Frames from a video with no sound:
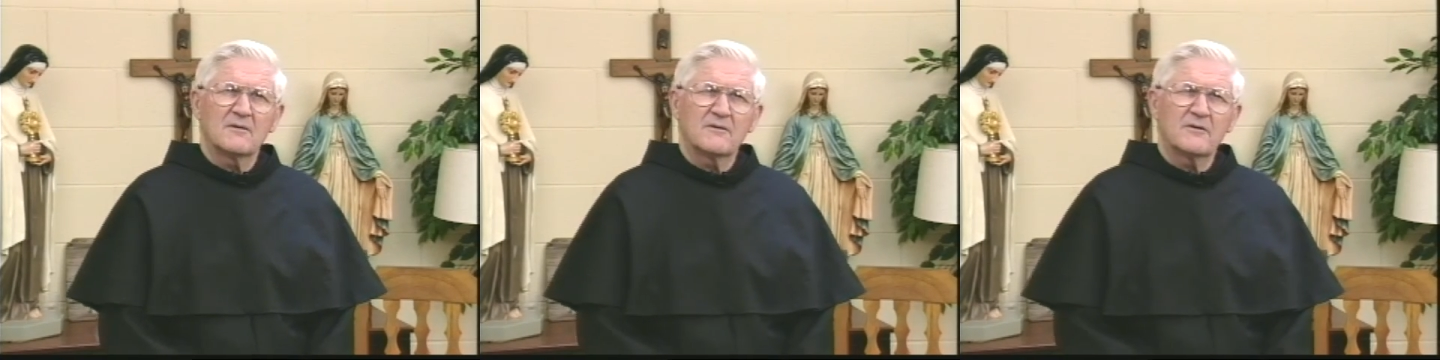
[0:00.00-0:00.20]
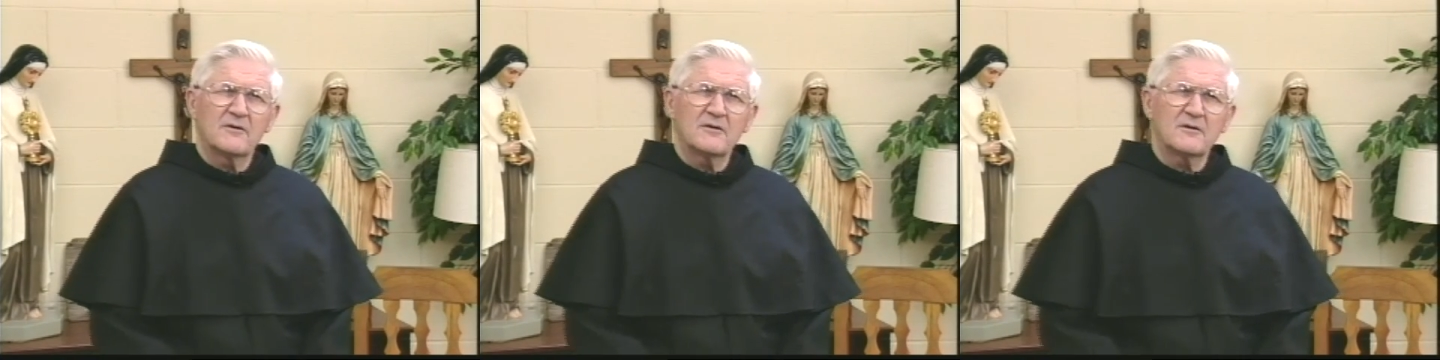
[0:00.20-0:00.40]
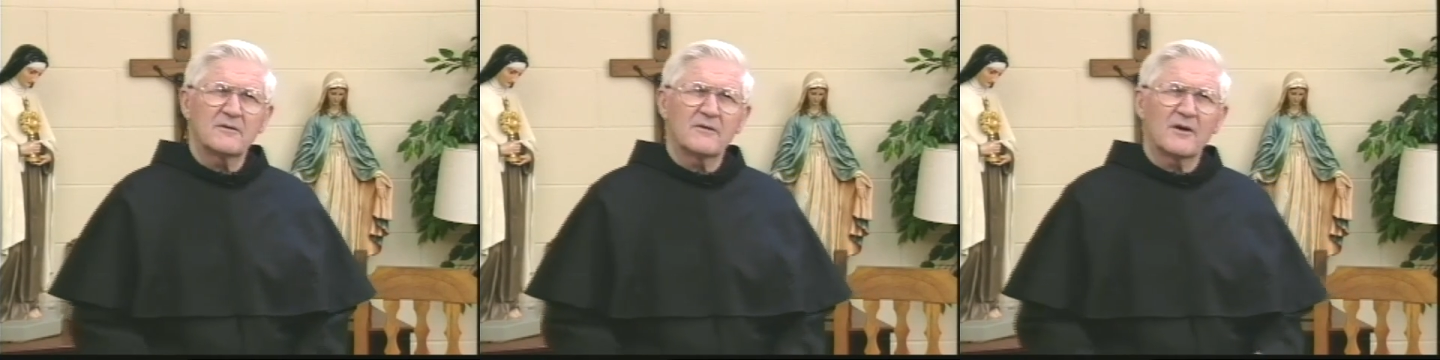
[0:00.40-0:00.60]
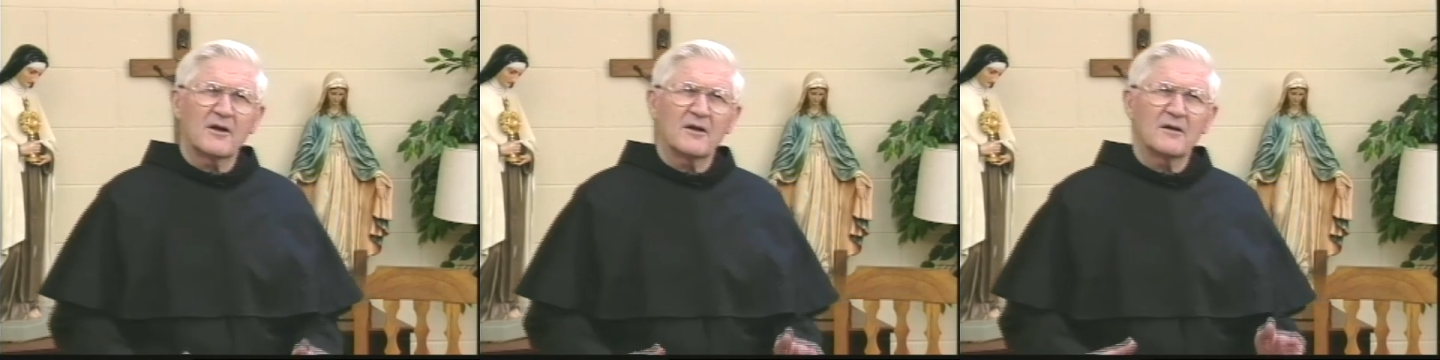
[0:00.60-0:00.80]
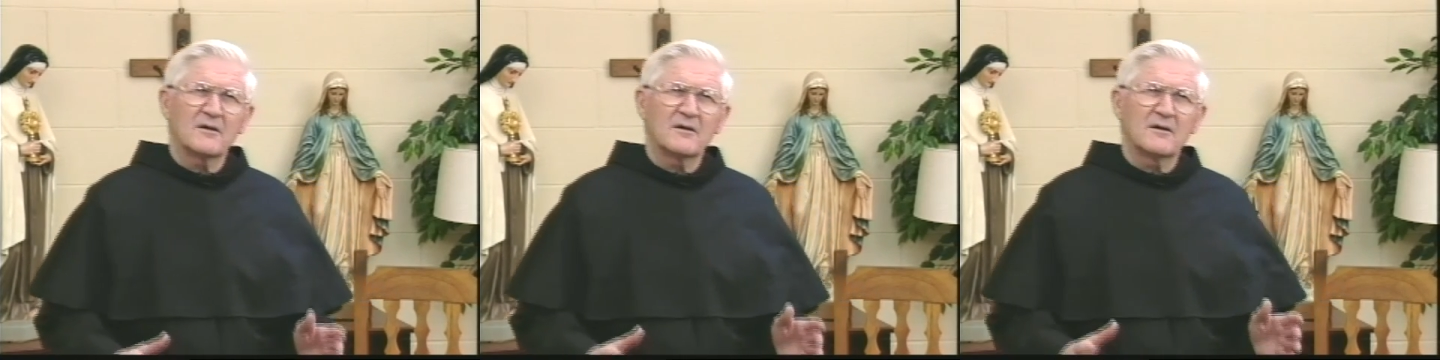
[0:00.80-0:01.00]
First of
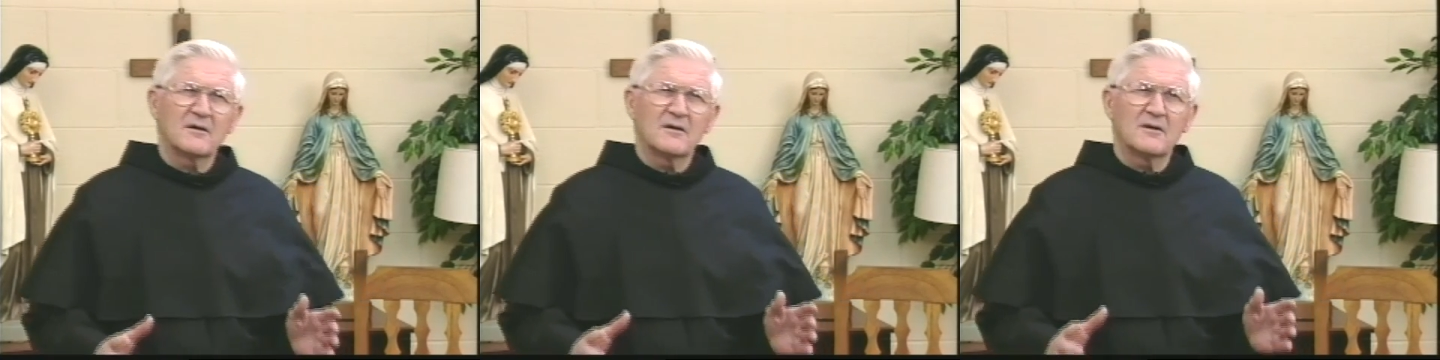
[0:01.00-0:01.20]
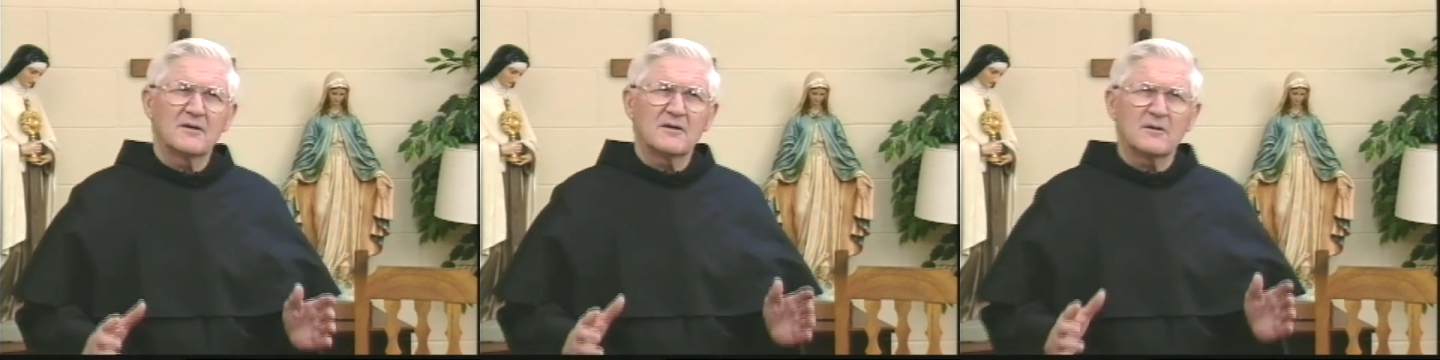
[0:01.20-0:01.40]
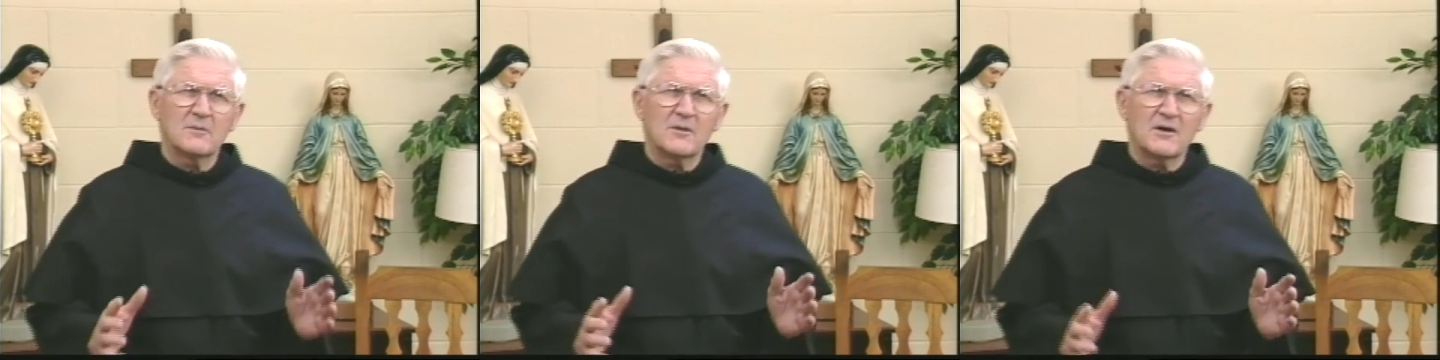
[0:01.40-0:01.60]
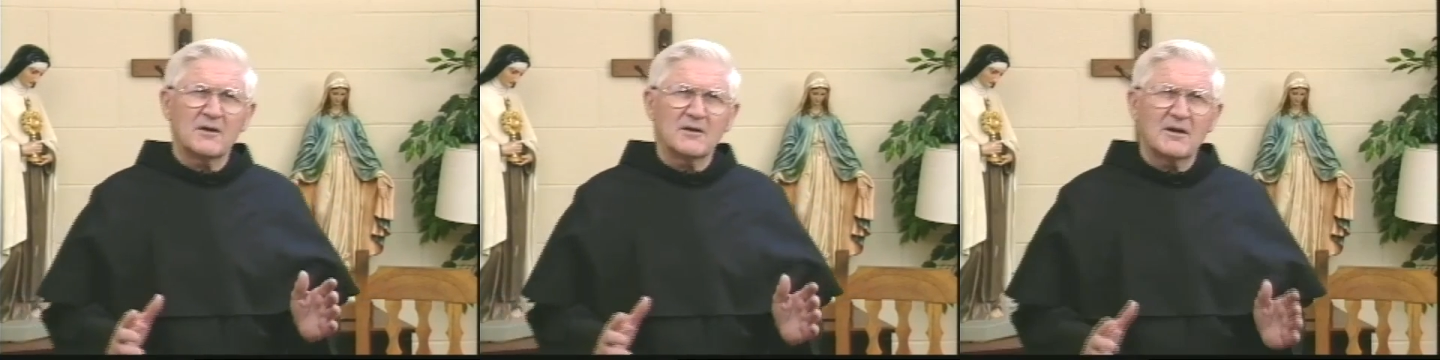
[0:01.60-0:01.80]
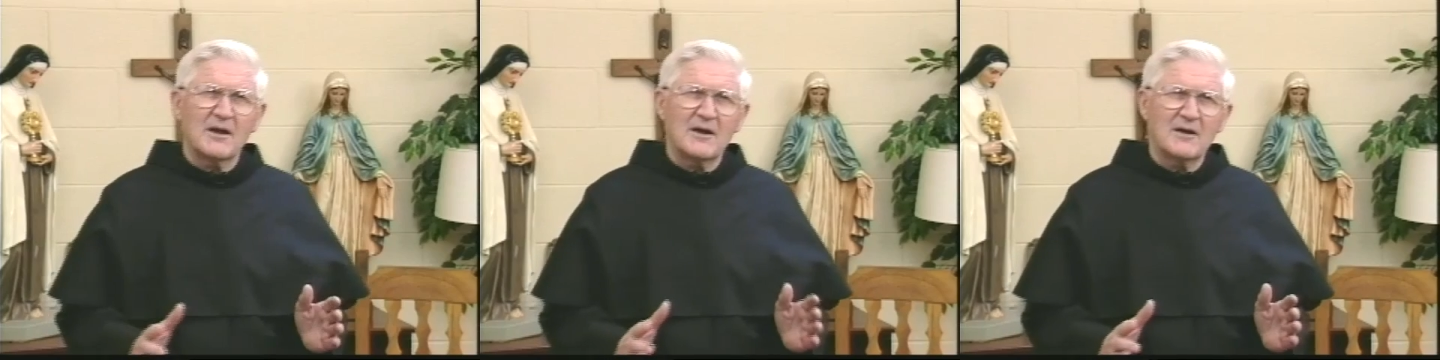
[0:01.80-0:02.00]
all, to
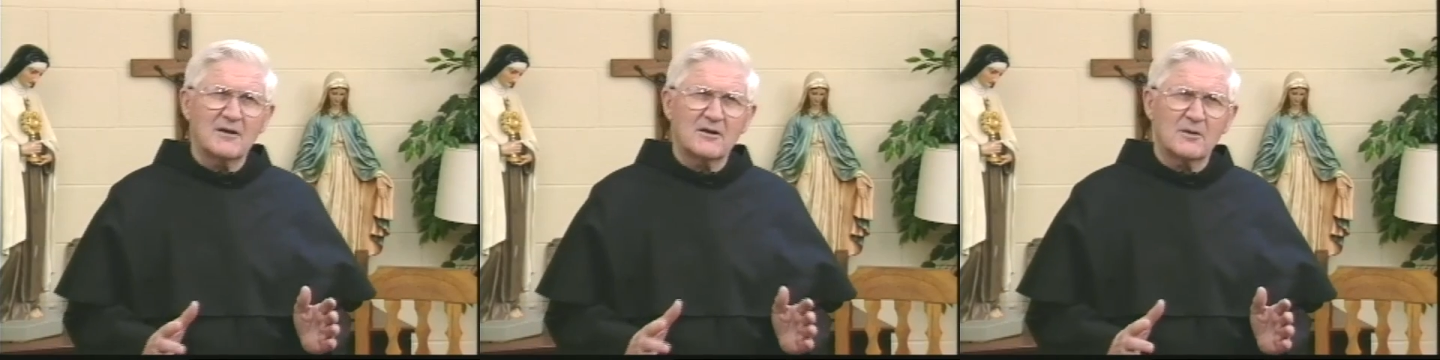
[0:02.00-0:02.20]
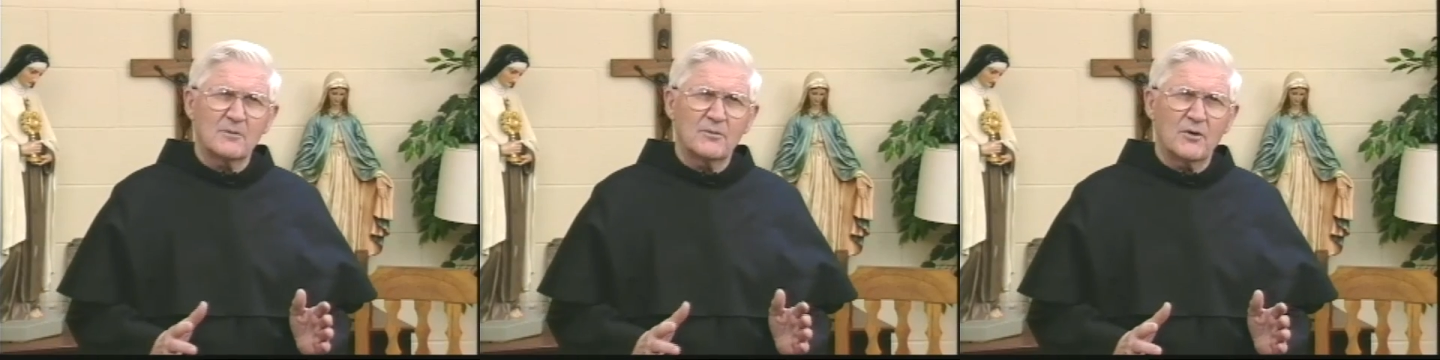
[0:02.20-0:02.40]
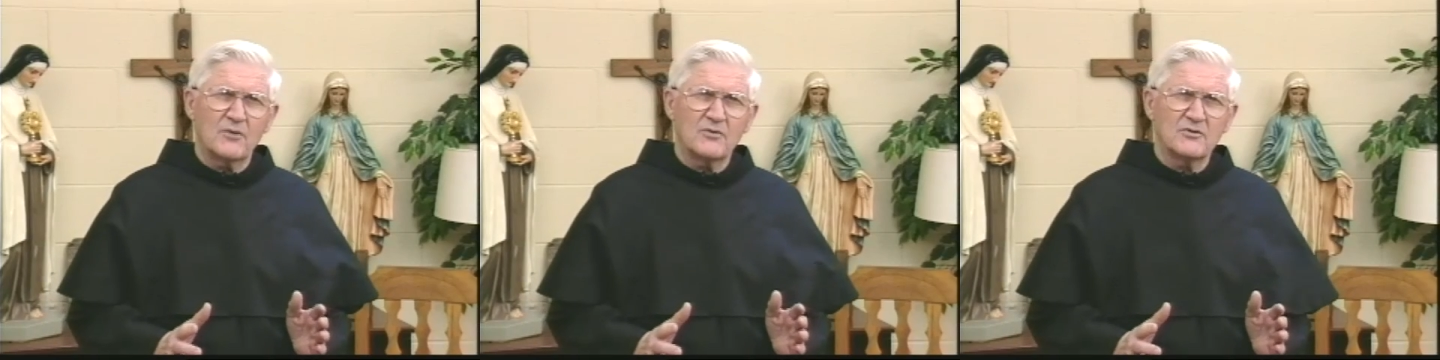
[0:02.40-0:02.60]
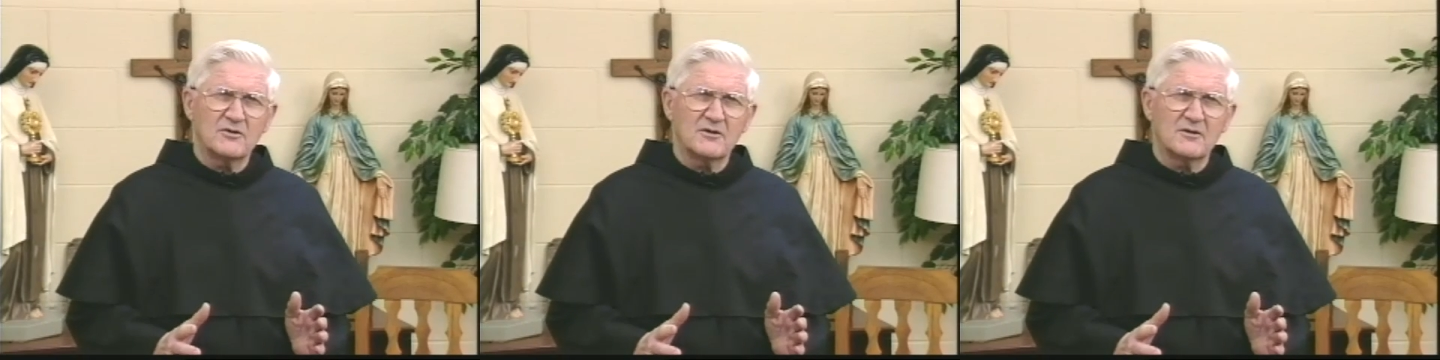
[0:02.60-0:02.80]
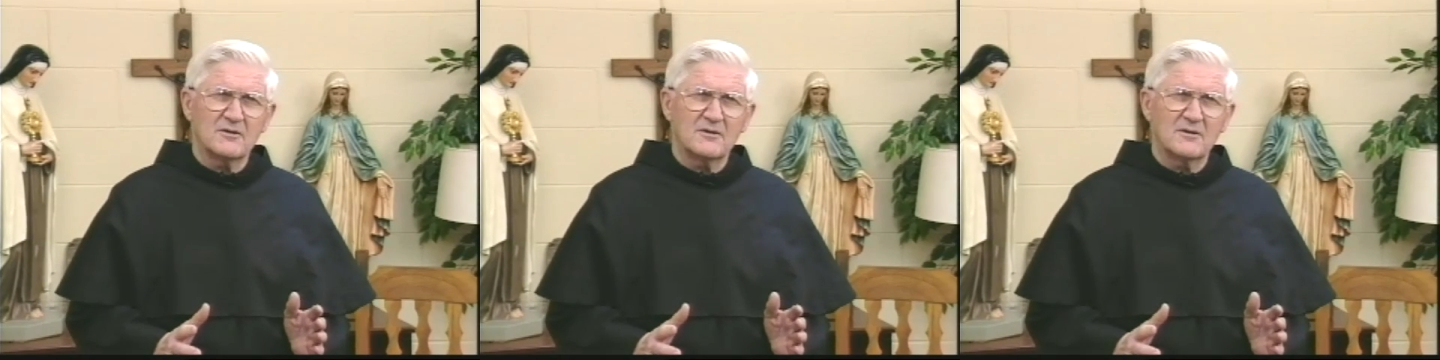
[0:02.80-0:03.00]
maintain
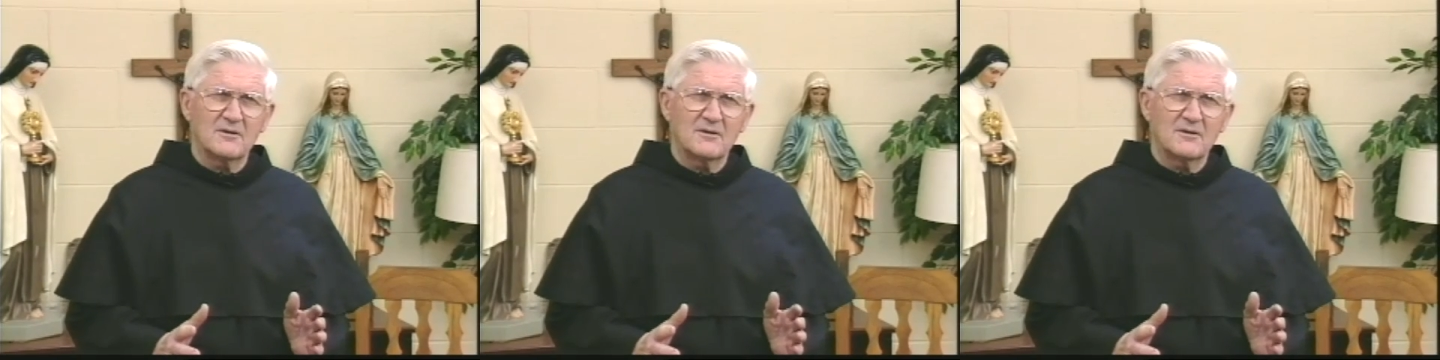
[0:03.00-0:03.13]
composure.